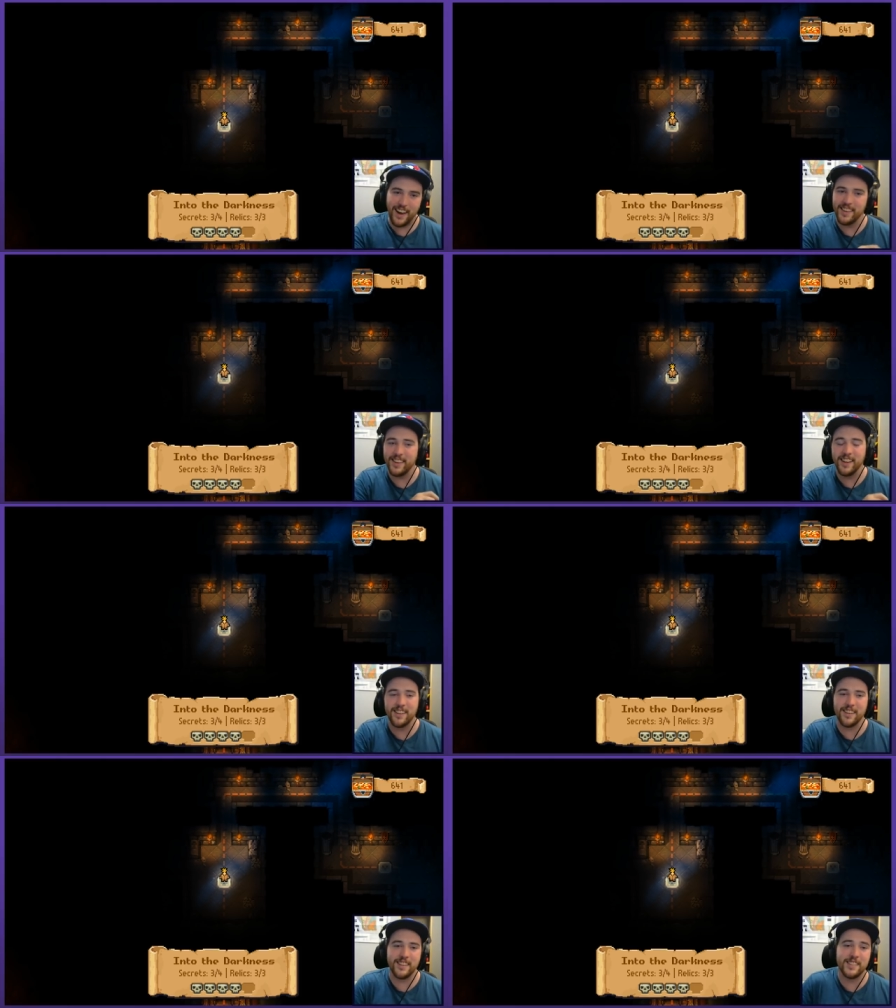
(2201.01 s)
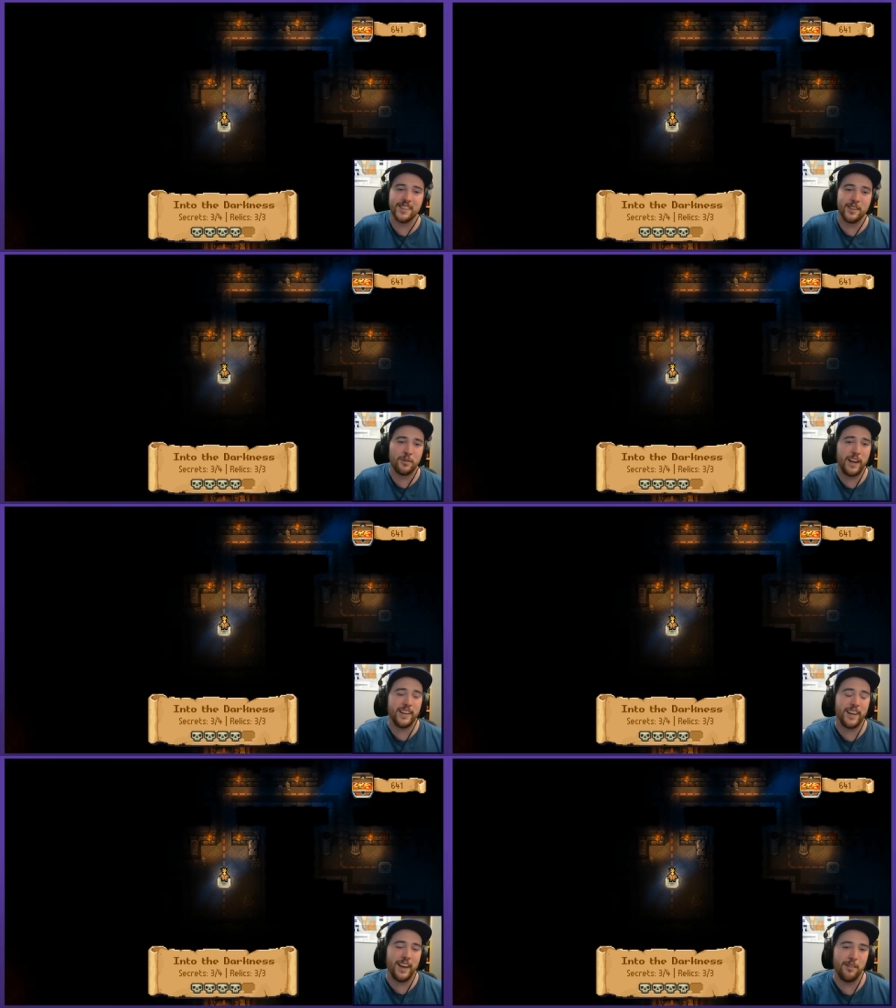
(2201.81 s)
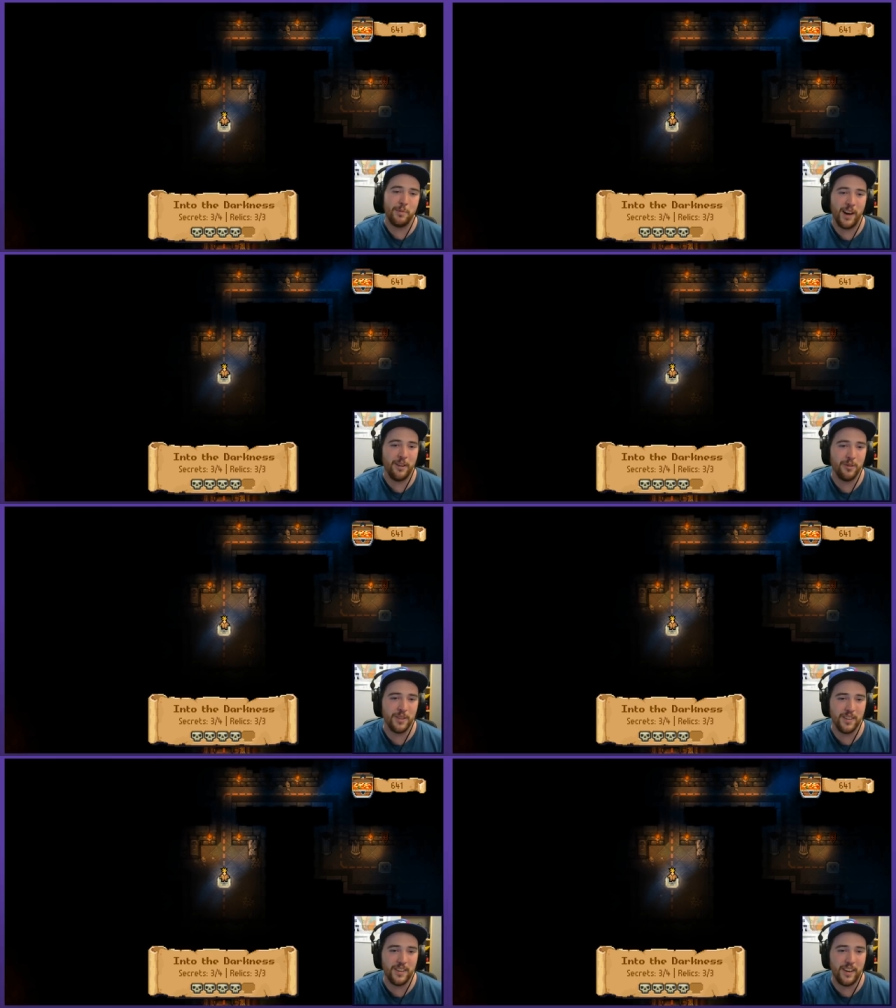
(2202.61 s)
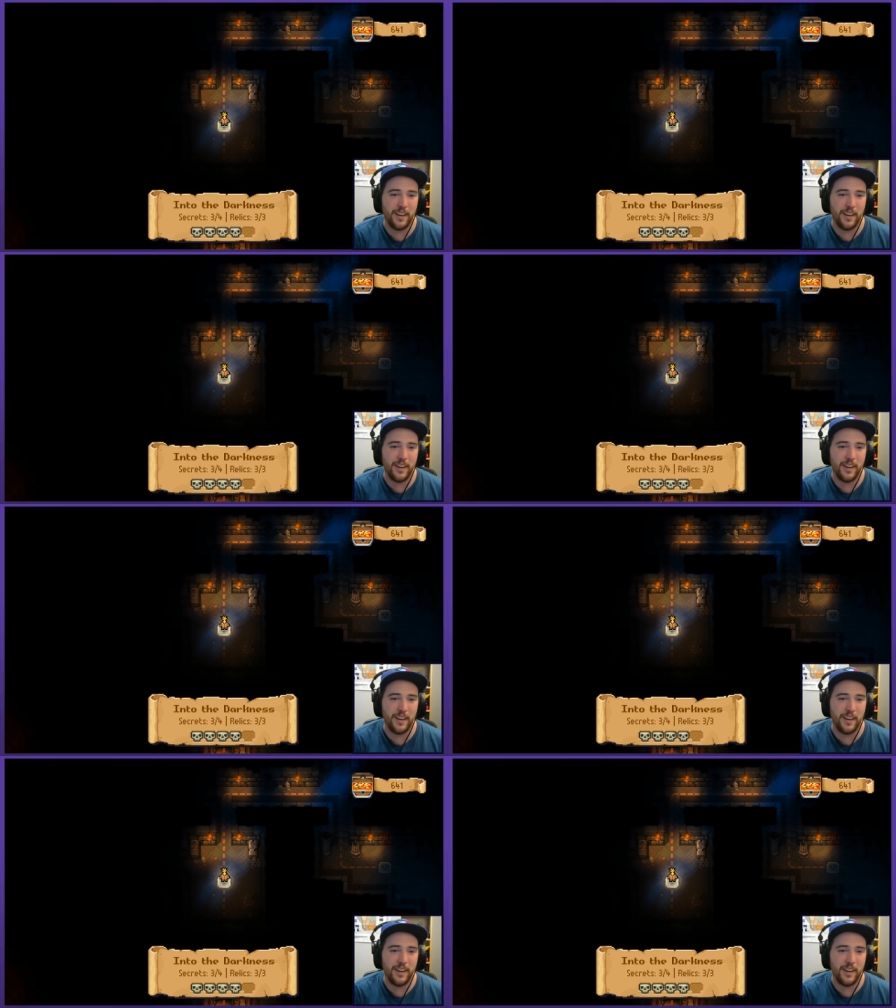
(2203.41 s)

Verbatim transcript: I think this is a great game. I would